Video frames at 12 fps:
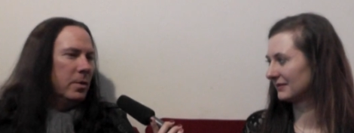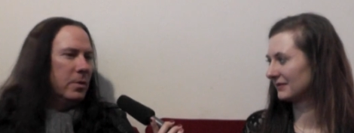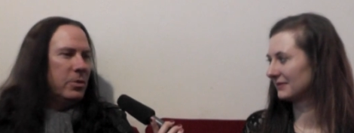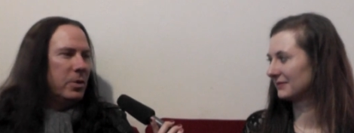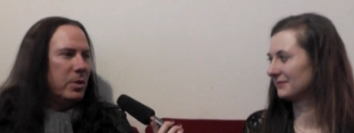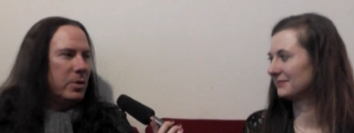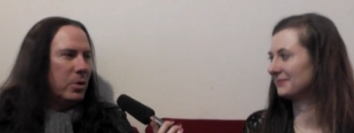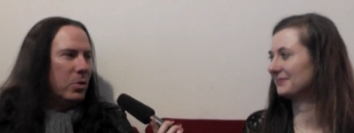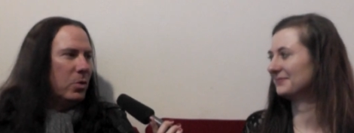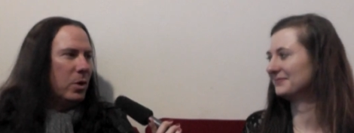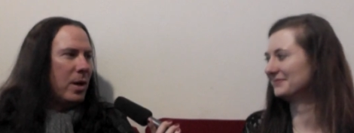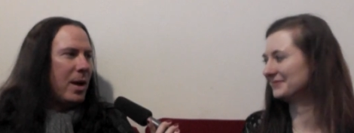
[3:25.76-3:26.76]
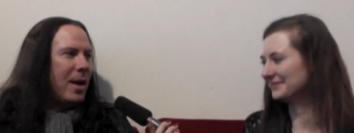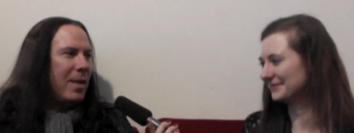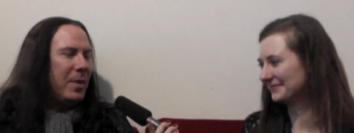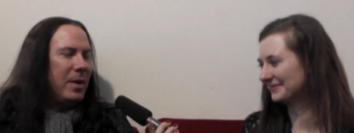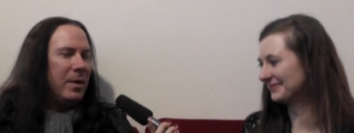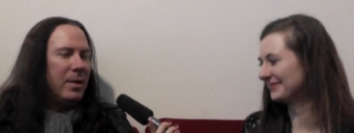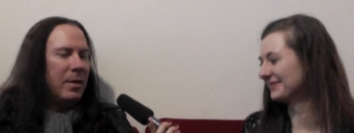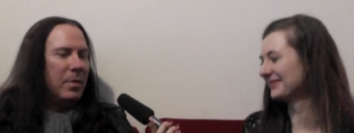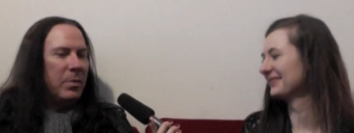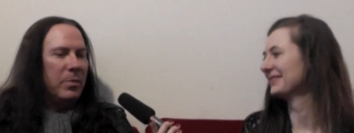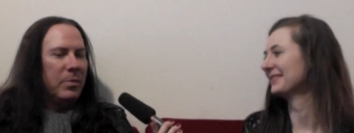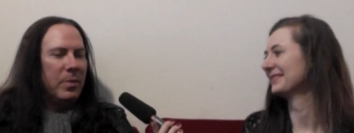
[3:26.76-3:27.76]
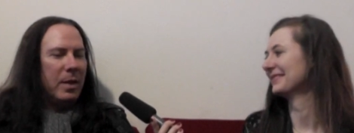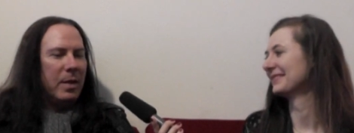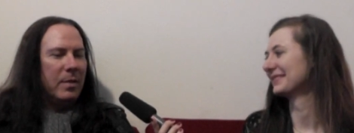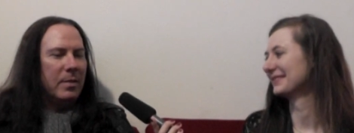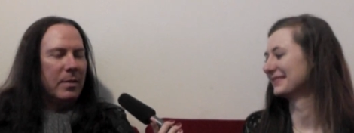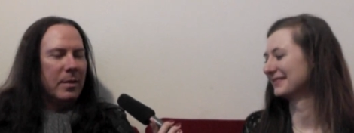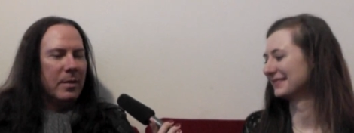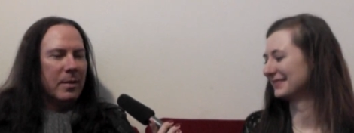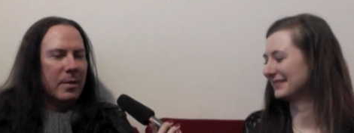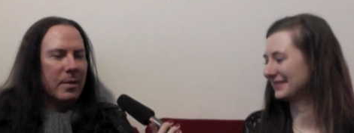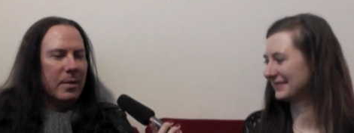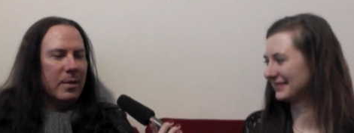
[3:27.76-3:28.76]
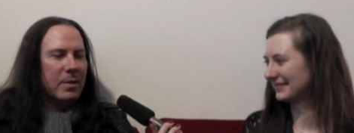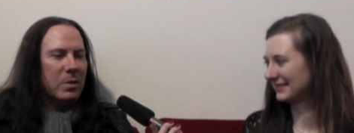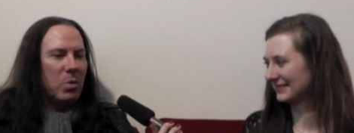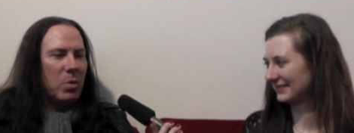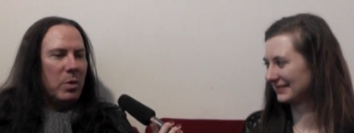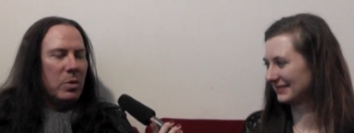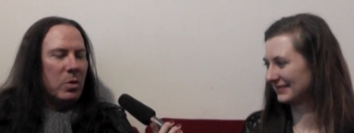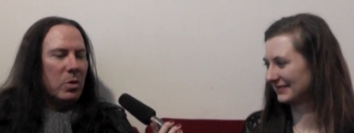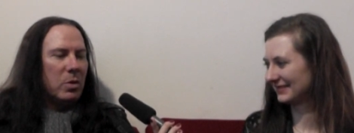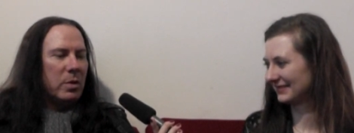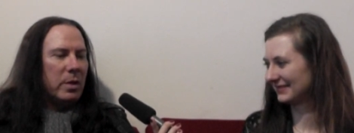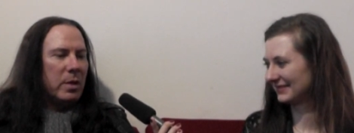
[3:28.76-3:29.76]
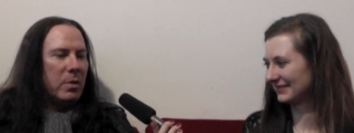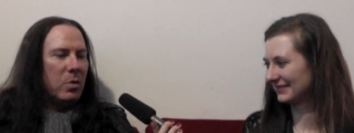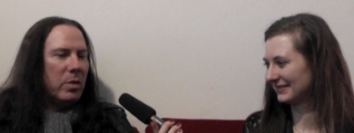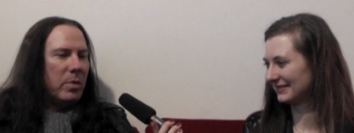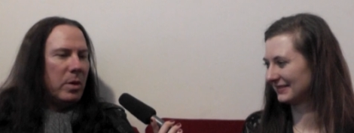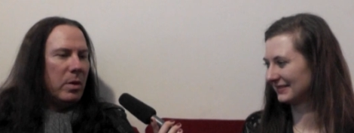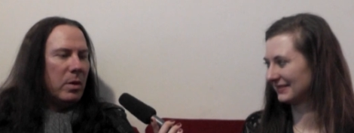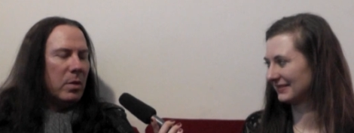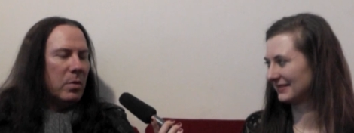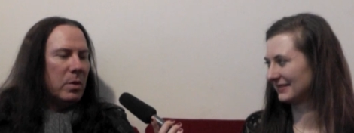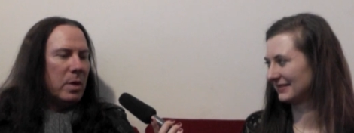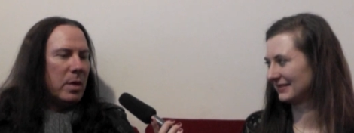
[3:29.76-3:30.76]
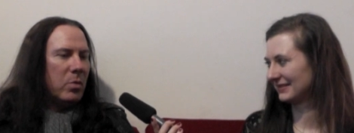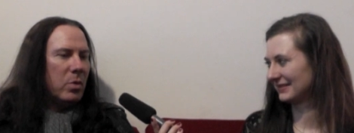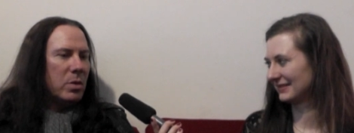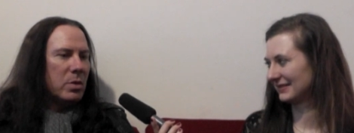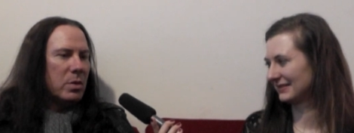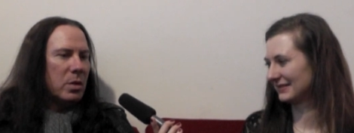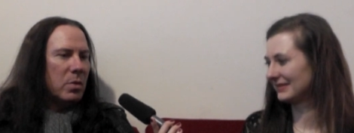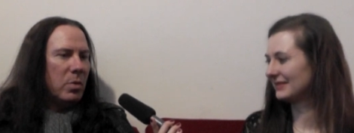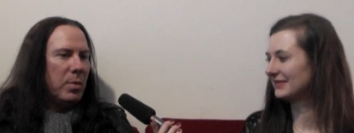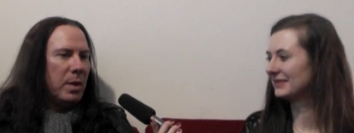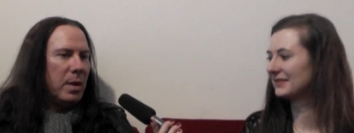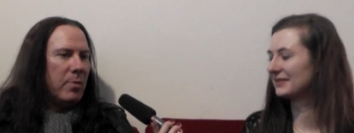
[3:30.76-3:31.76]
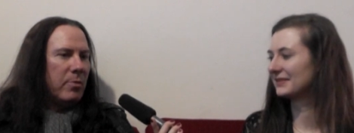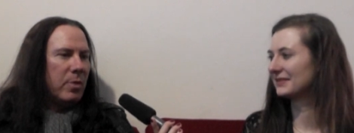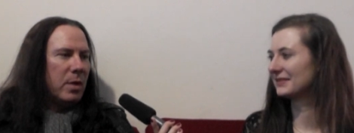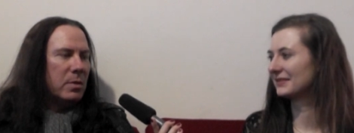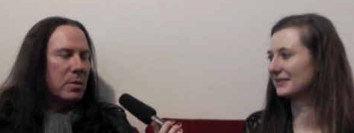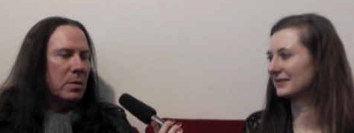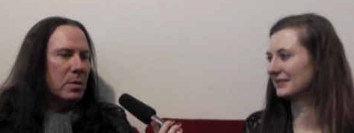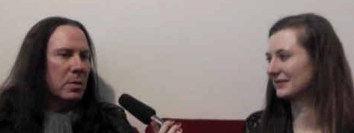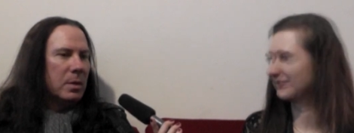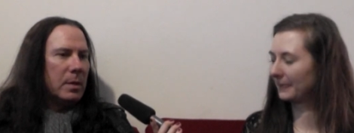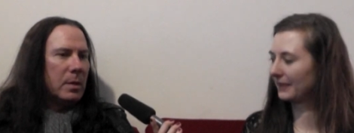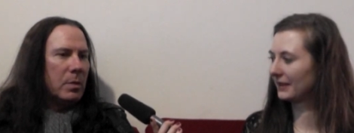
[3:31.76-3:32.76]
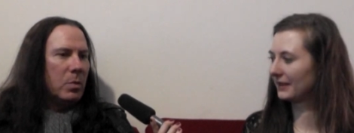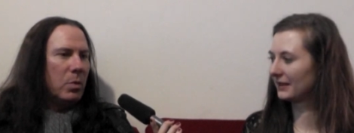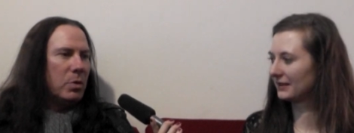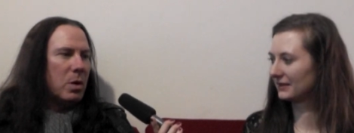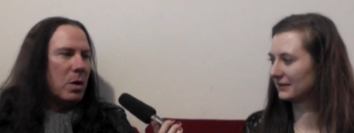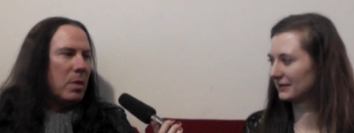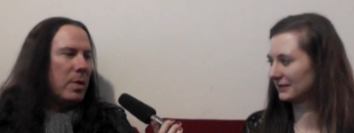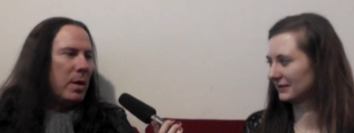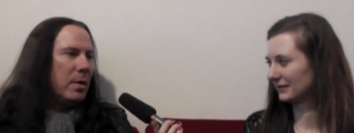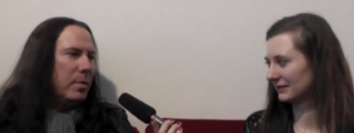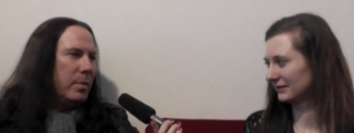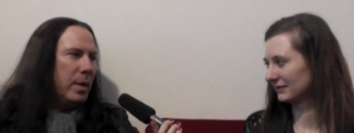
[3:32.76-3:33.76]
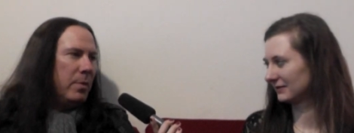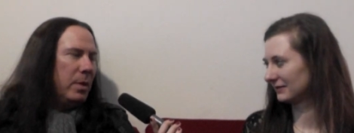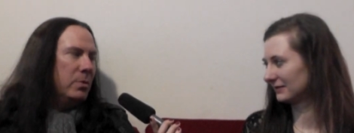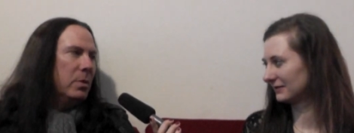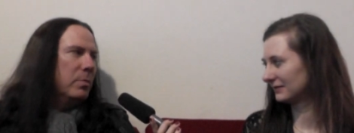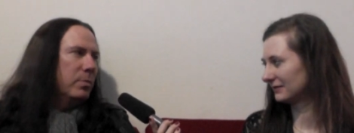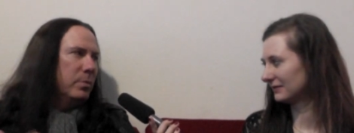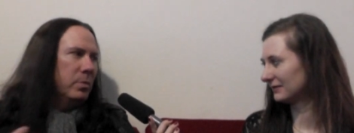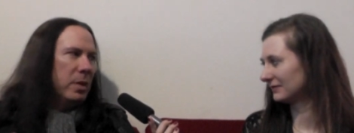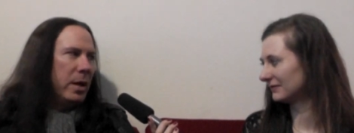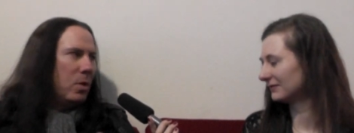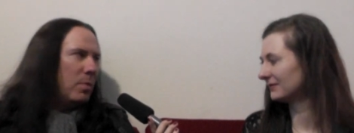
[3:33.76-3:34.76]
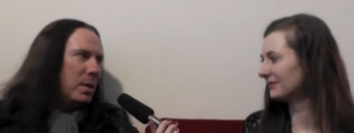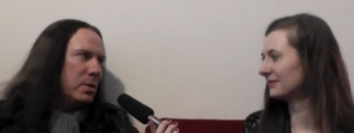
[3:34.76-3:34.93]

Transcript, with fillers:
Speaker 1: such a cool guy. I mean, and so when we toured North America with Nightwish, we became friends, and we were talking about him maybe playing on my